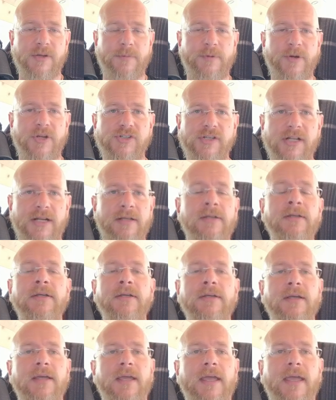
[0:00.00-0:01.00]
I appreciate it.
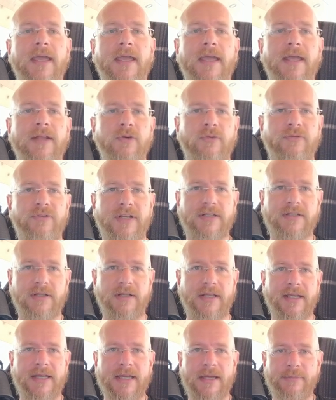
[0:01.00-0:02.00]
And don't forget to
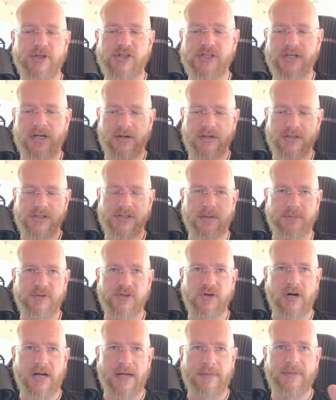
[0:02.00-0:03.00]
like, comment, share,
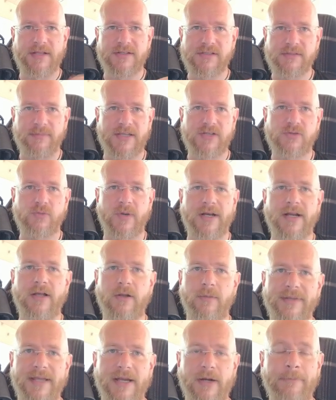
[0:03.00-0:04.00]
subscribe. That's the best way to
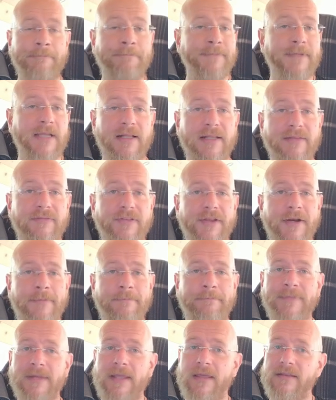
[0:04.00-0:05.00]
help me out. I'll leave it
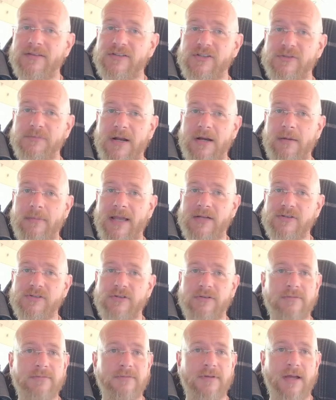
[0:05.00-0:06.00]
there. This is Better
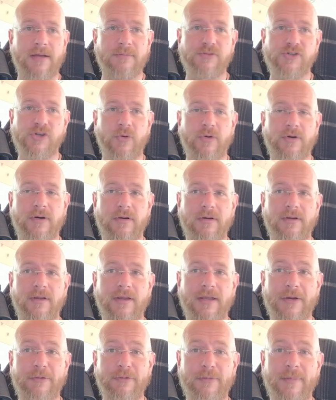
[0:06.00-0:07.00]
Bachelor. I'm Joker.
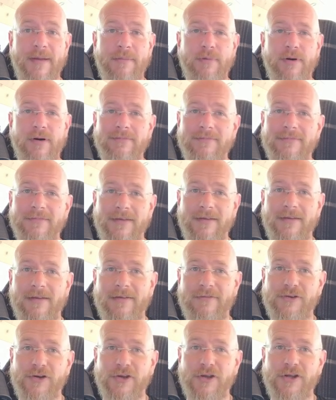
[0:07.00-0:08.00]
And remember,
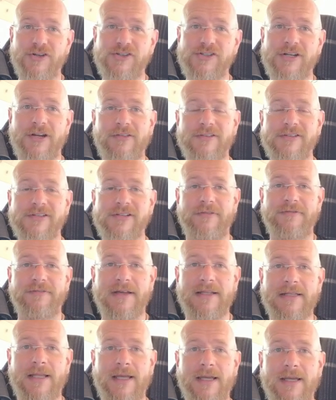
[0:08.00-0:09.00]
if you're going to share the stuff
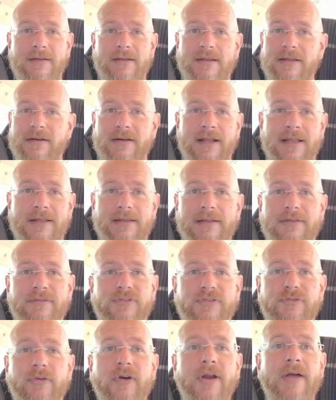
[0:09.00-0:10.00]
online, the internet
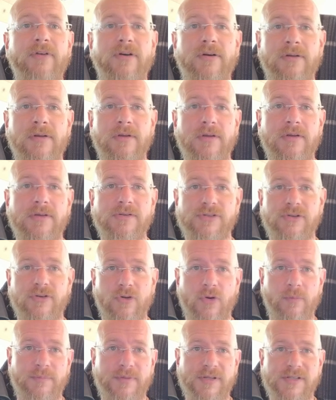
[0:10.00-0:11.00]
lives forever, so
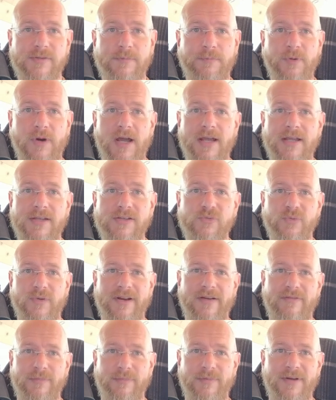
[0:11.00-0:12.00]
don't be surprised when
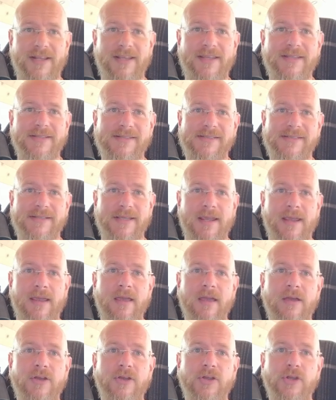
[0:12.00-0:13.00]
everybody can see
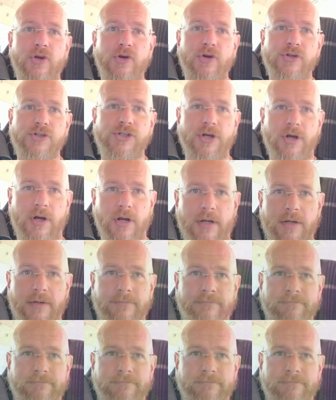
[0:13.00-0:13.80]
your junk.